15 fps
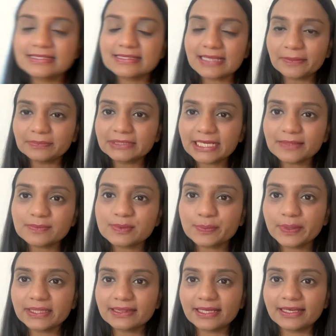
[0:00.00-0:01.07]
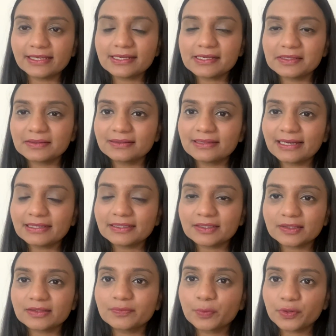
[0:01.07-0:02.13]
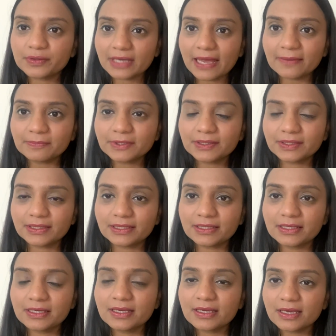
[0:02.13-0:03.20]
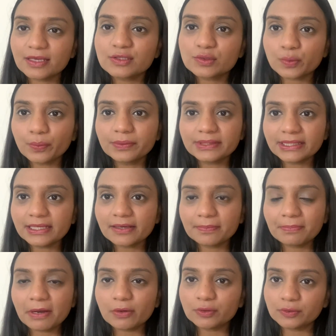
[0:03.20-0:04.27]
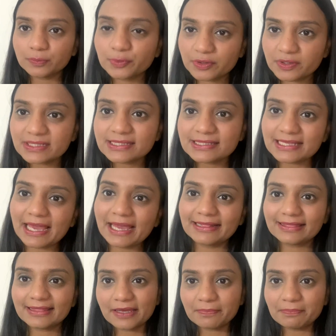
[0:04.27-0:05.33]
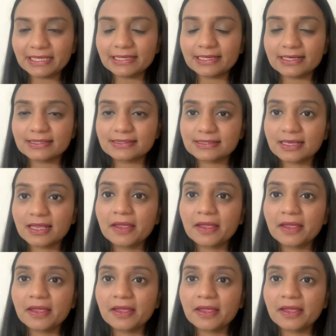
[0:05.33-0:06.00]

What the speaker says: Sometimes we think that vocabulary is only about words and their meanings,